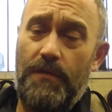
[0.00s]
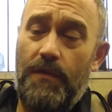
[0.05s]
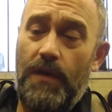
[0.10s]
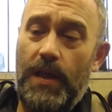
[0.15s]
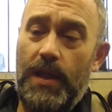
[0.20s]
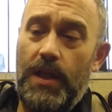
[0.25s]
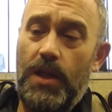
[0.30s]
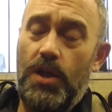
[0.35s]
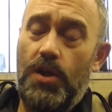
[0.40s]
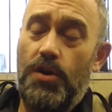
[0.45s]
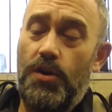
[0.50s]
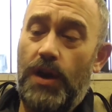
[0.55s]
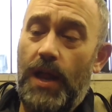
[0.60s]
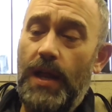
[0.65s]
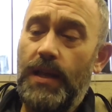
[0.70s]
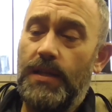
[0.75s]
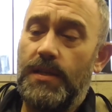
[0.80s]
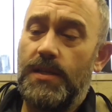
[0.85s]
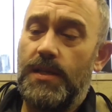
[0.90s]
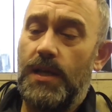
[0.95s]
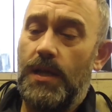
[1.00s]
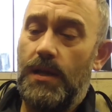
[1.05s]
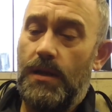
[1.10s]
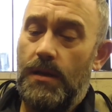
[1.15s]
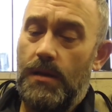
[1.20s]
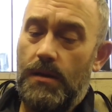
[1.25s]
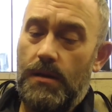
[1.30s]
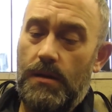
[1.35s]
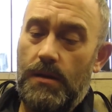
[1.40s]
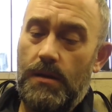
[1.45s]
fine grit,
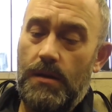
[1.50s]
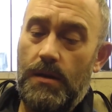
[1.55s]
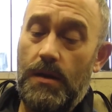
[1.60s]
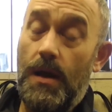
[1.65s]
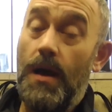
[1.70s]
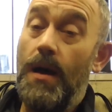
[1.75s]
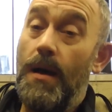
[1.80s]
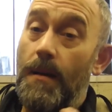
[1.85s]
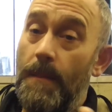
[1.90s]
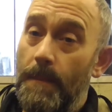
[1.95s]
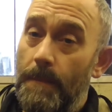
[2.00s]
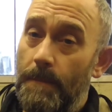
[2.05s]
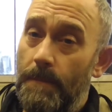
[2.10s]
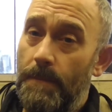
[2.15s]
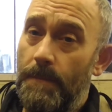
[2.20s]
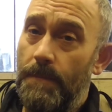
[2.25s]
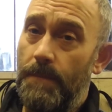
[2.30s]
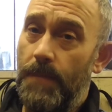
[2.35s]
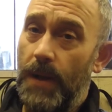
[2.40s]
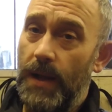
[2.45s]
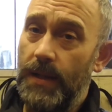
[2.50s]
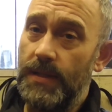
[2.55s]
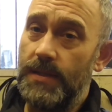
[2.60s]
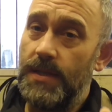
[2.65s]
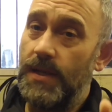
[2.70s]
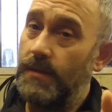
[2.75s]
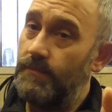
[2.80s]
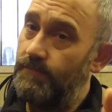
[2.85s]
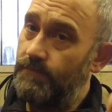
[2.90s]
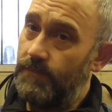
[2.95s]

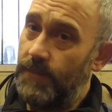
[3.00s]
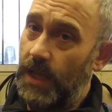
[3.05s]
but